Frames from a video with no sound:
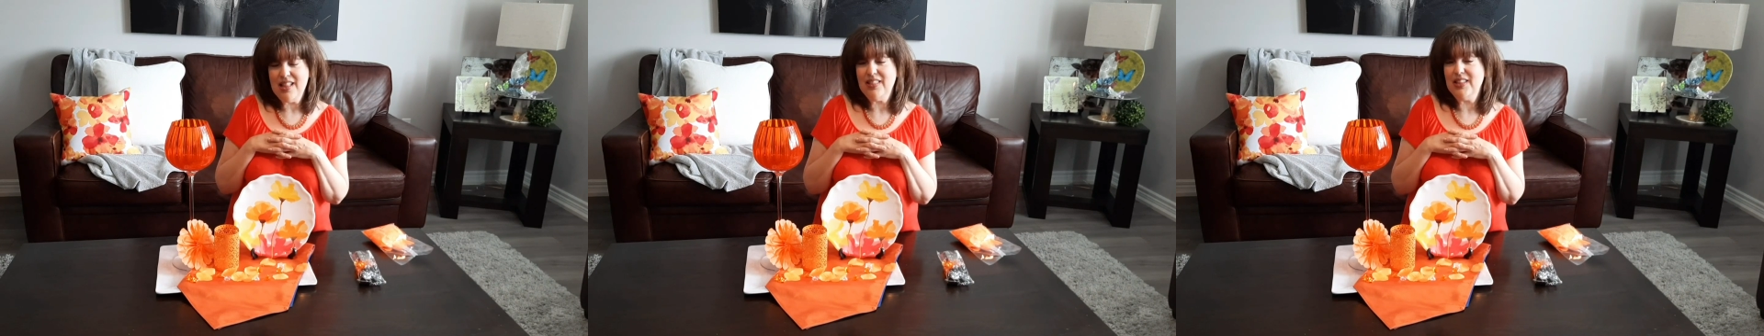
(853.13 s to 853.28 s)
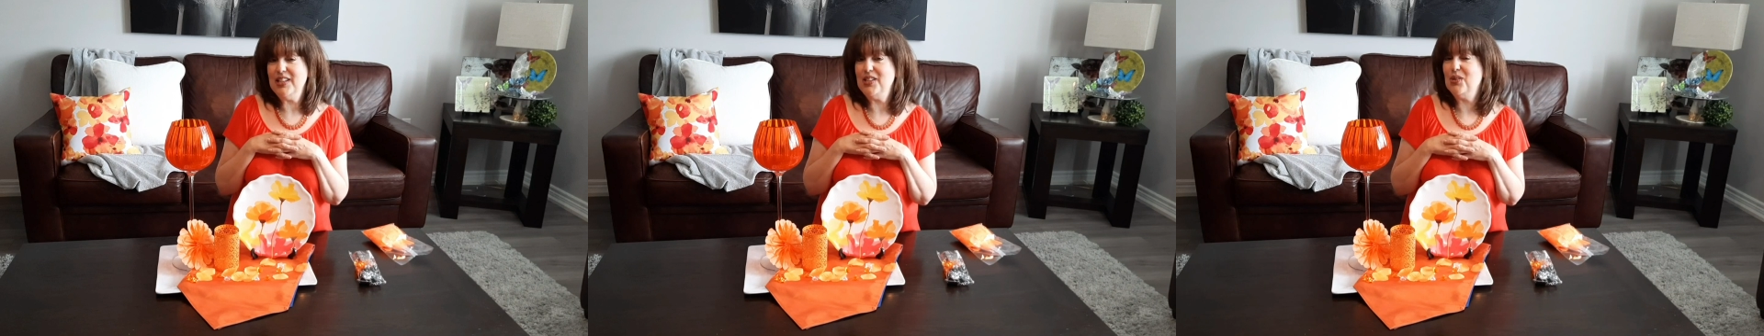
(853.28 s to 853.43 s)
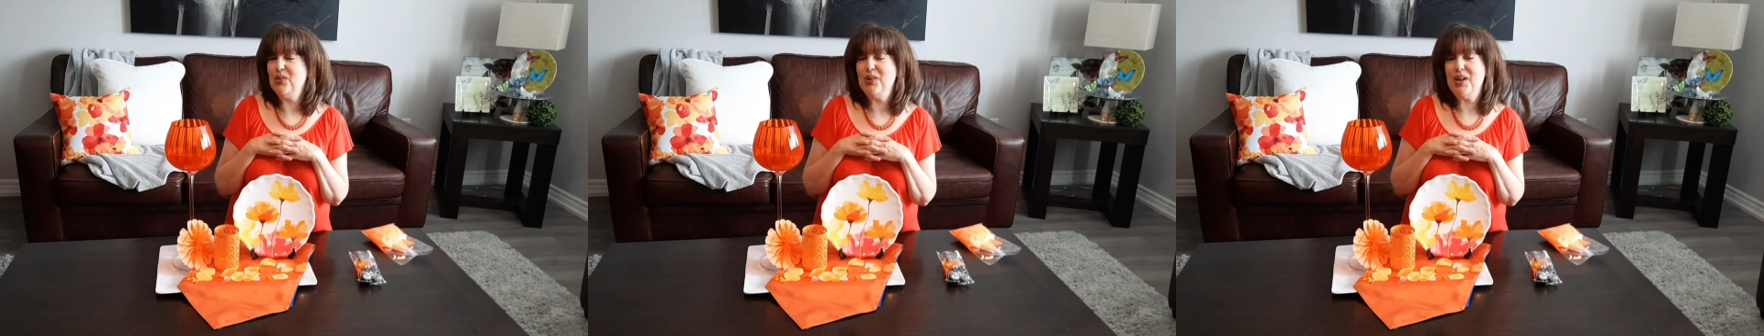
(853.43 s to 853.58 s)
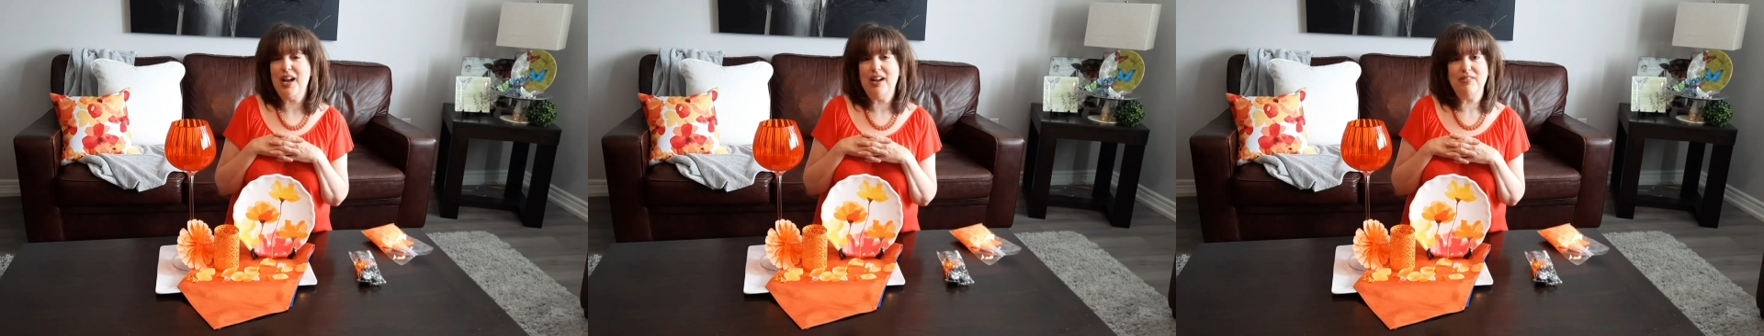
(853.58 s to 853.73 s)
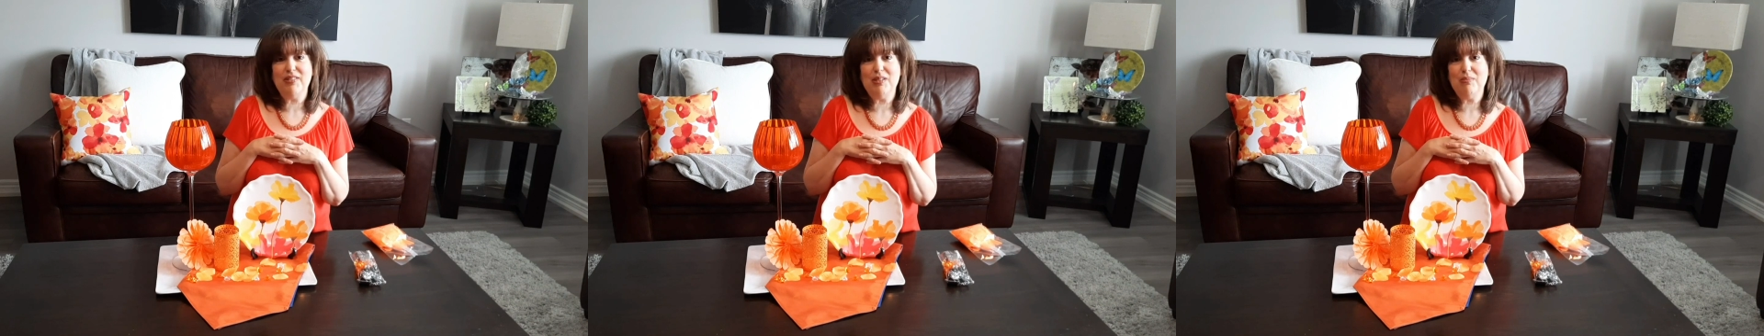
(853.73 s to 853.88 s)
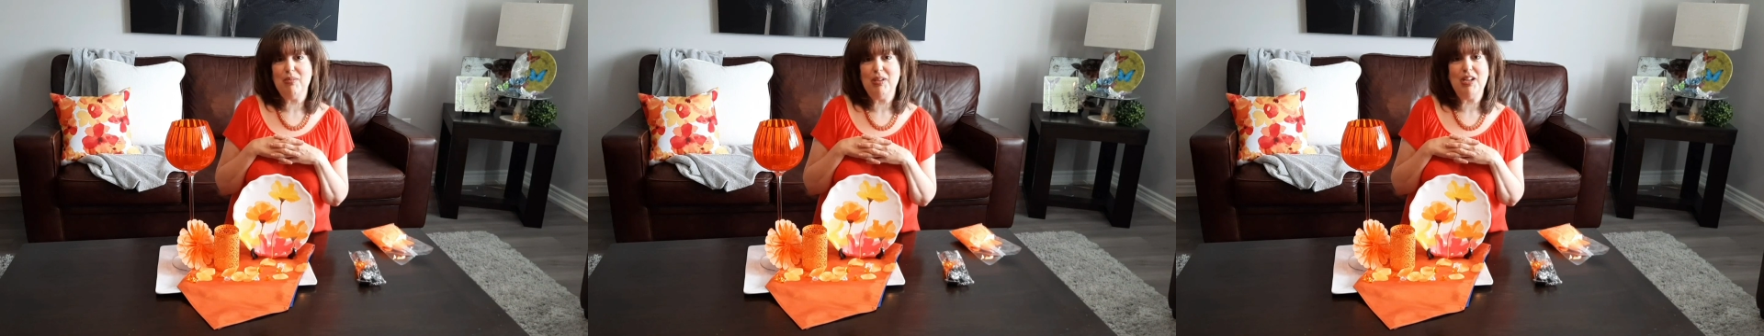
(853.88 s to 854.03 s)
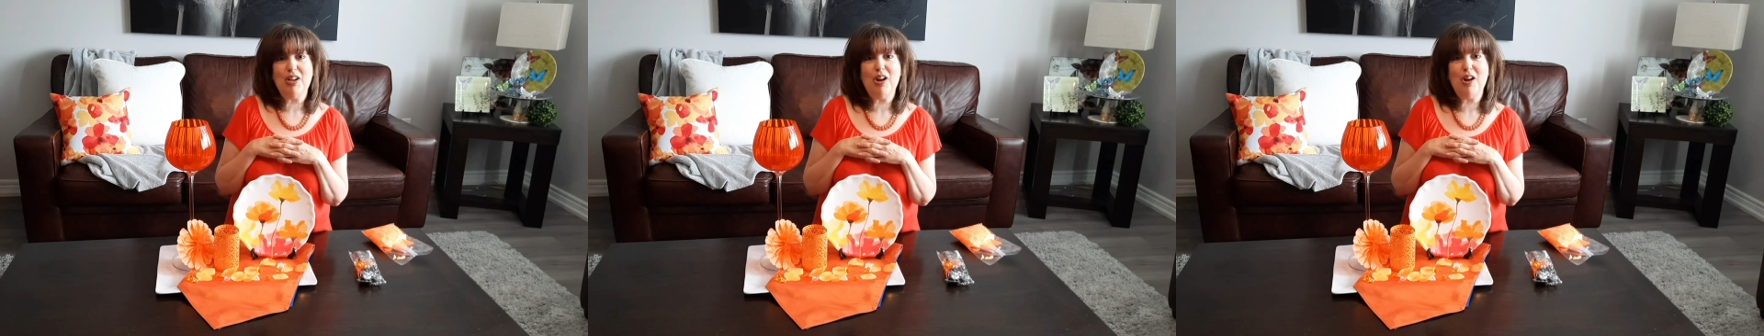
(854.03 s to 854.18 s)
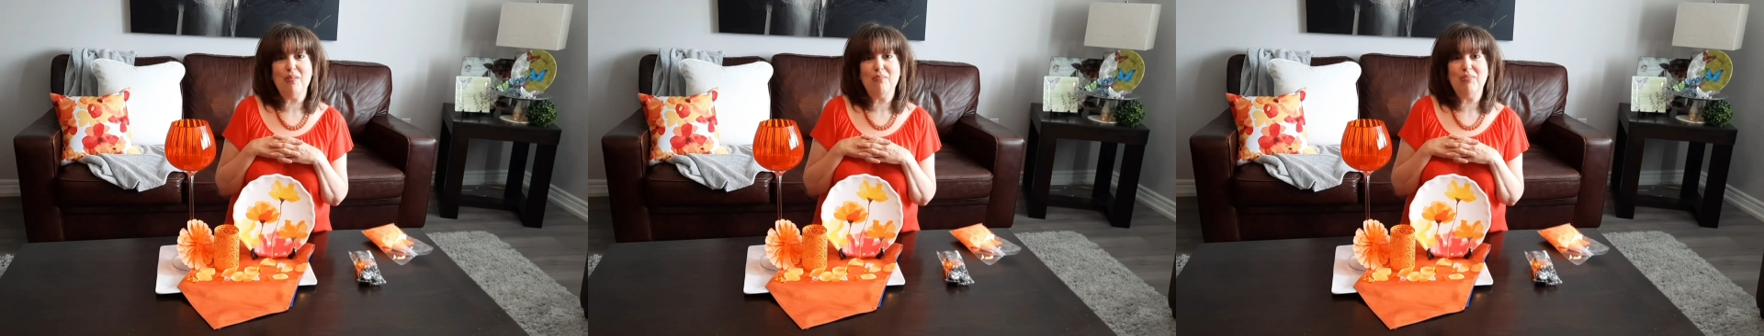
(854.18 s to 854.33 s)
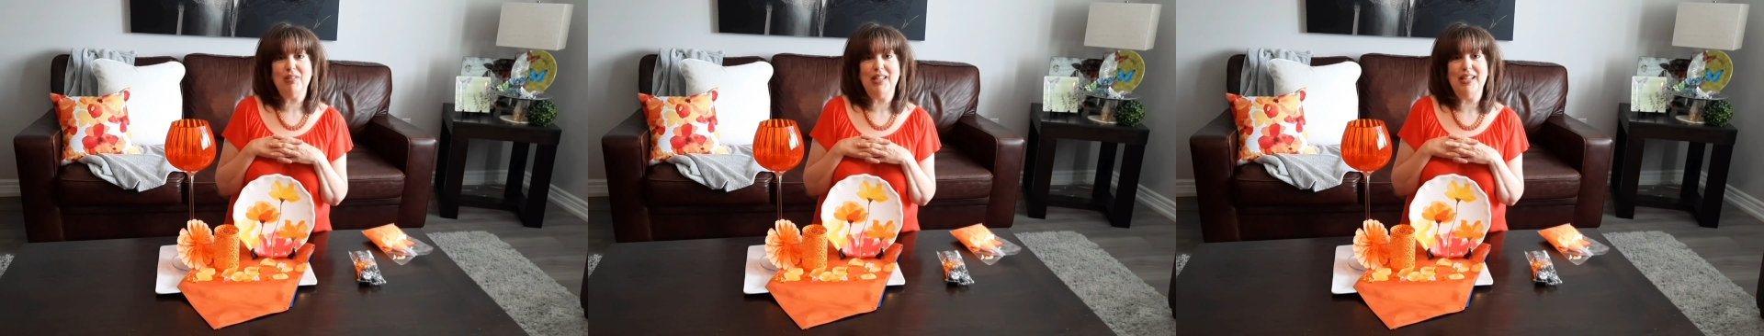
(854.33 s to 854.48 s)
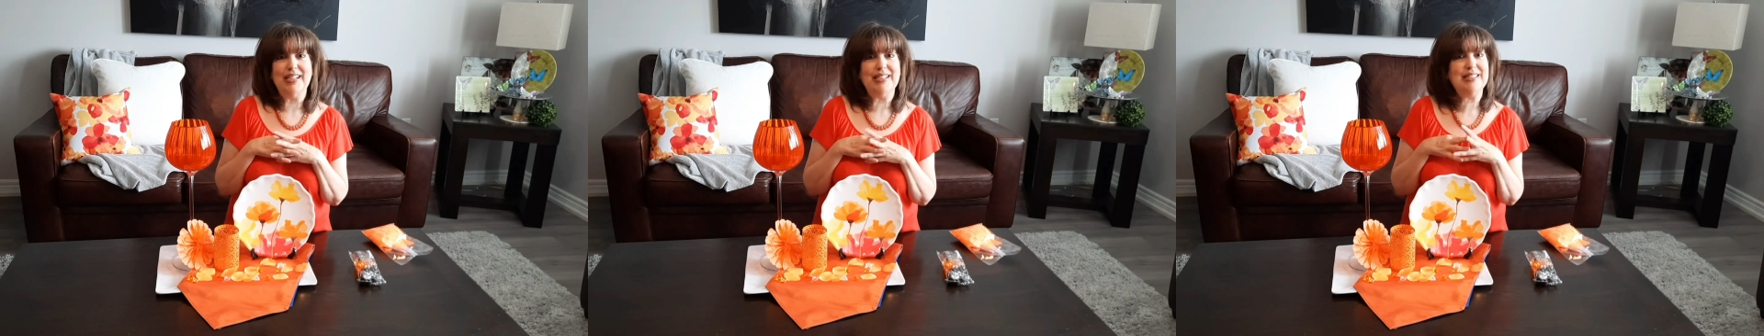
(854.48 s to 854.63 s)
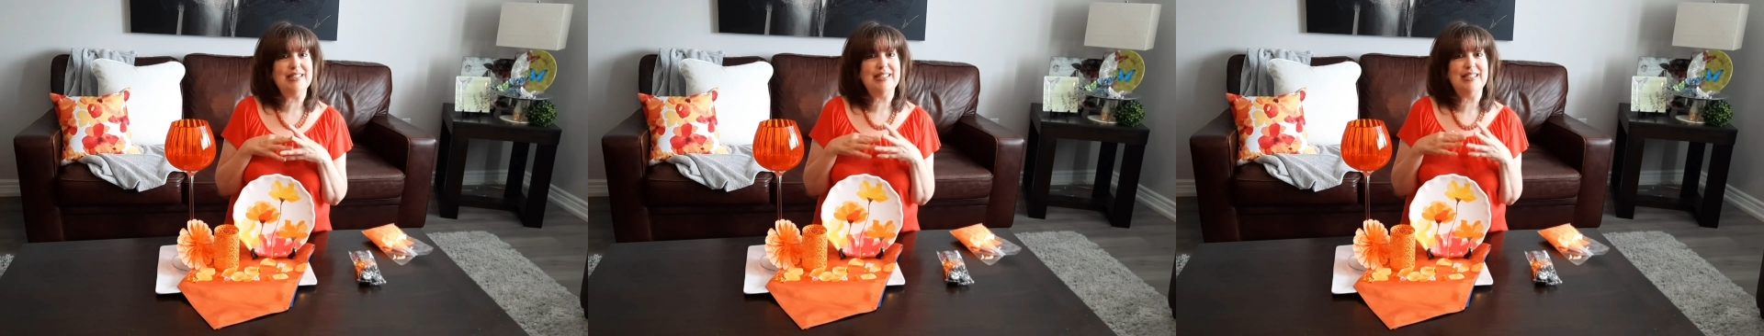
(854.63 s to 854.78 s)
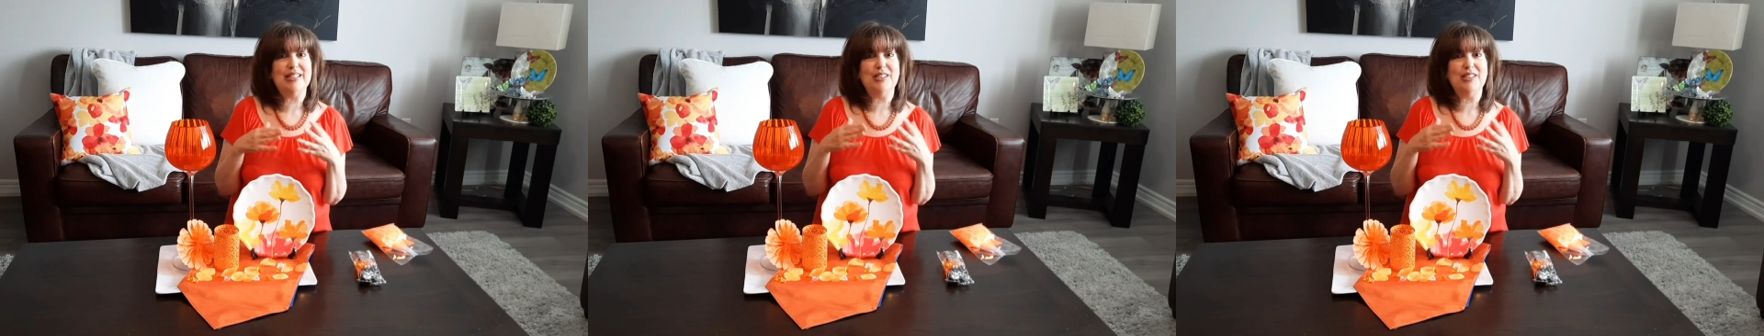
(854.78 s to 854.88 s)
They don't have to be complex.